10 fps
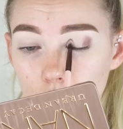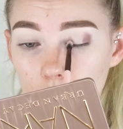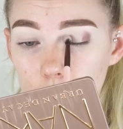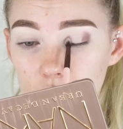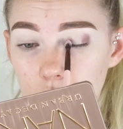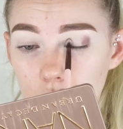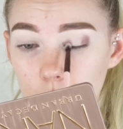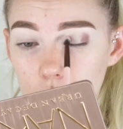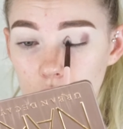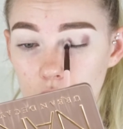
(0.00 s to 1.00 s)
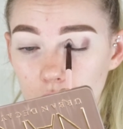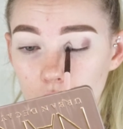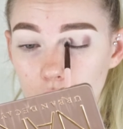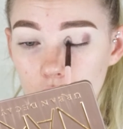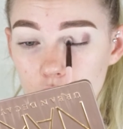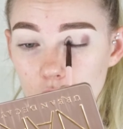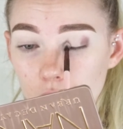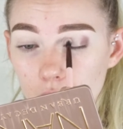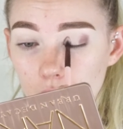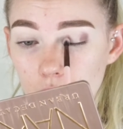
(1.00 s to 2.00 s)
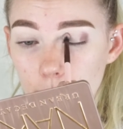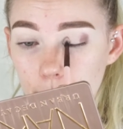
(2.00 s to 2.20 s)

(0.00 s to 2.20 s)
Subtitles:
And I'm starting with the darker shade